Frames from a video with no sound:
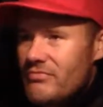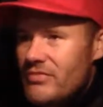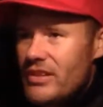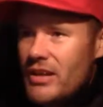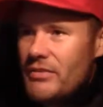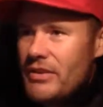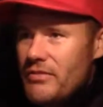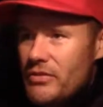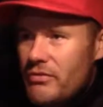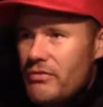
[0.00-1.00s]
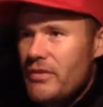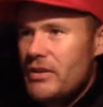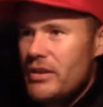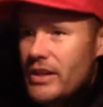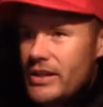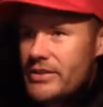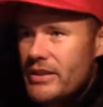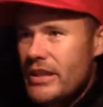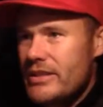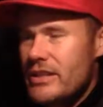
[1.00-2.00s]
Didn't have any sort of feel, I guess,
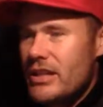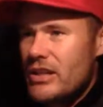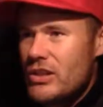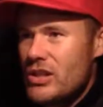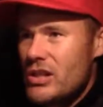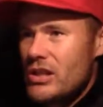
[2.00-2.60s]
at that stage.